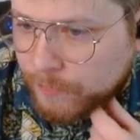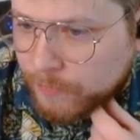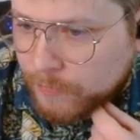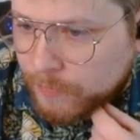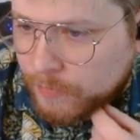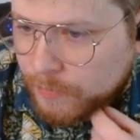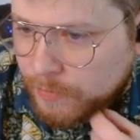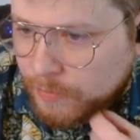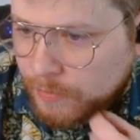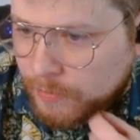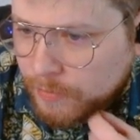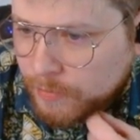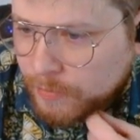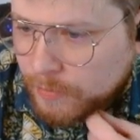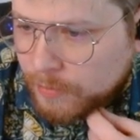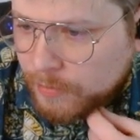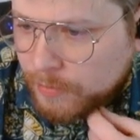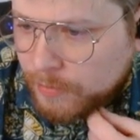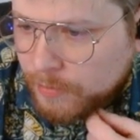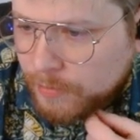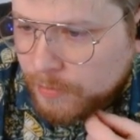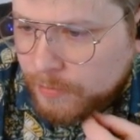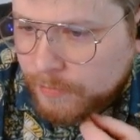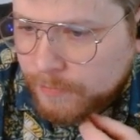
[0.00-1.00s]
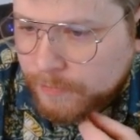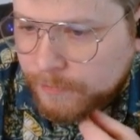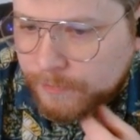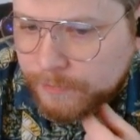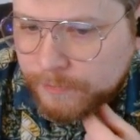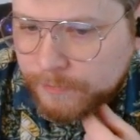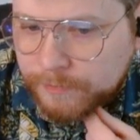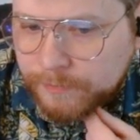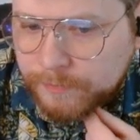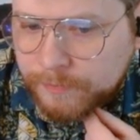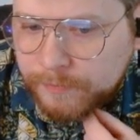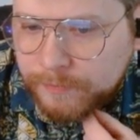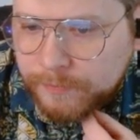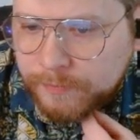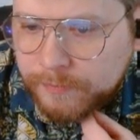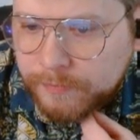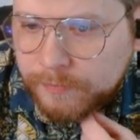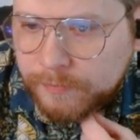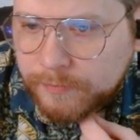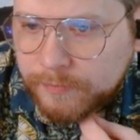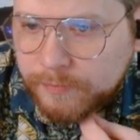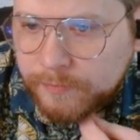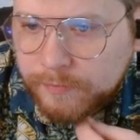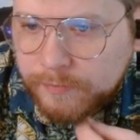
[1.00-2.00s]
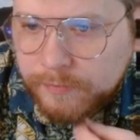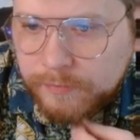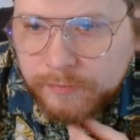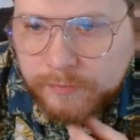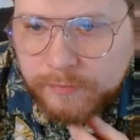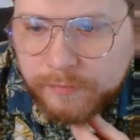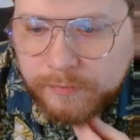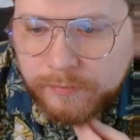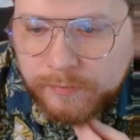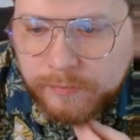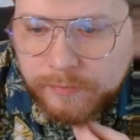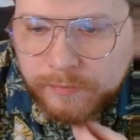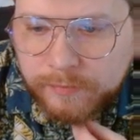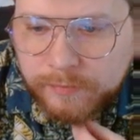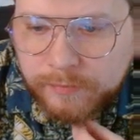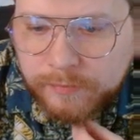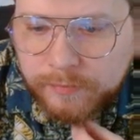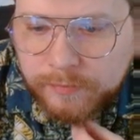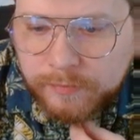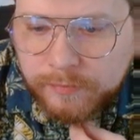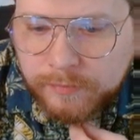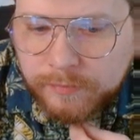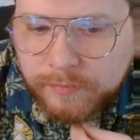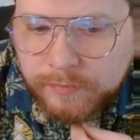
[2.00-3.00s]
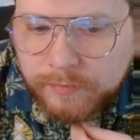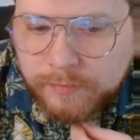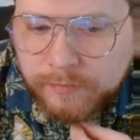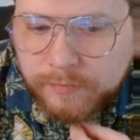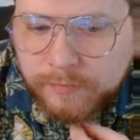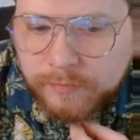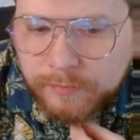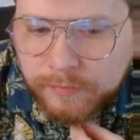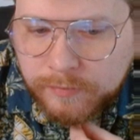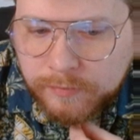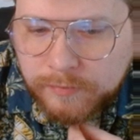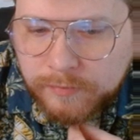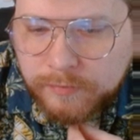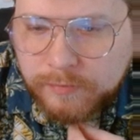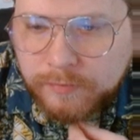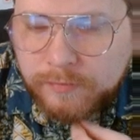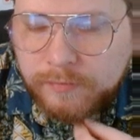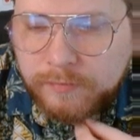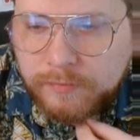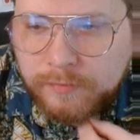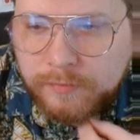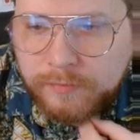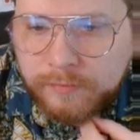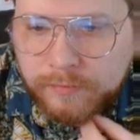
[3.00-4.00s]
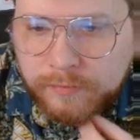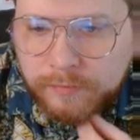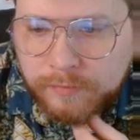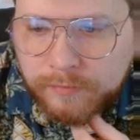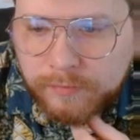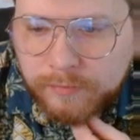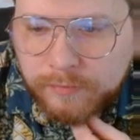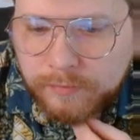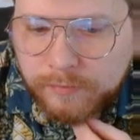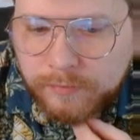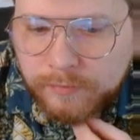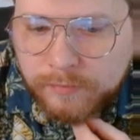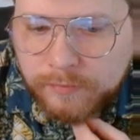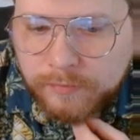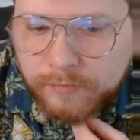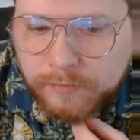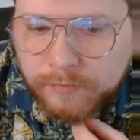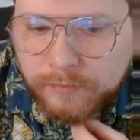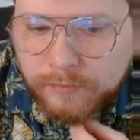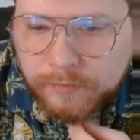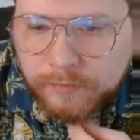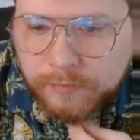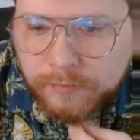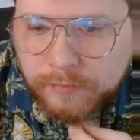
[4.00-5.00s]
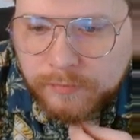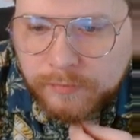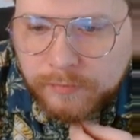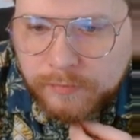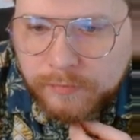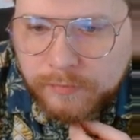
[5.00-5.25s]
Nobody speaks.